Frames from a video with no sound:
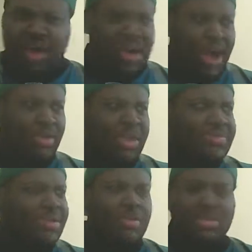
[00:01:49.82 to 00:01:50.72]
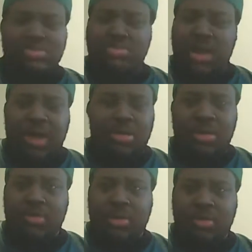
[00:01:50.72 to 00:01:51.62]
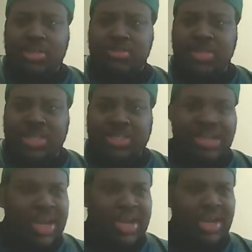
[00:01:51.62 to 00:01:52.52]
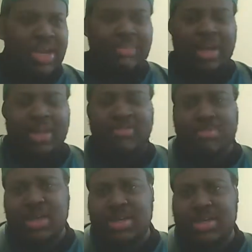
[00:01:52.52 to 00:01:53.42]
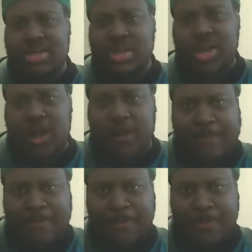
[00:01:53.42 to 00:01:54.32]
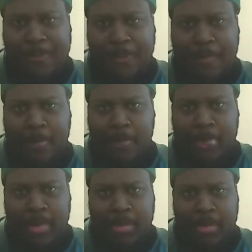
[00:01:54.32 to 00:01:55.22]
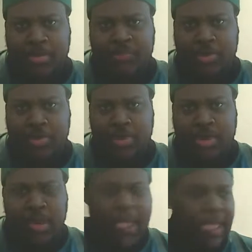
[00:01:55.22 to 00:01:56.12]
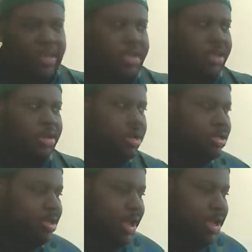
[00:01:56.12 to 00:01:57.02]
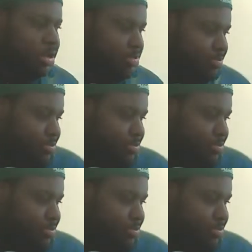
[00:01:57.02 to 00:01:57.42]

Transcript: I don't even know what you just said, nigga. I'm not even making this shit up. You feel me? And then it's like,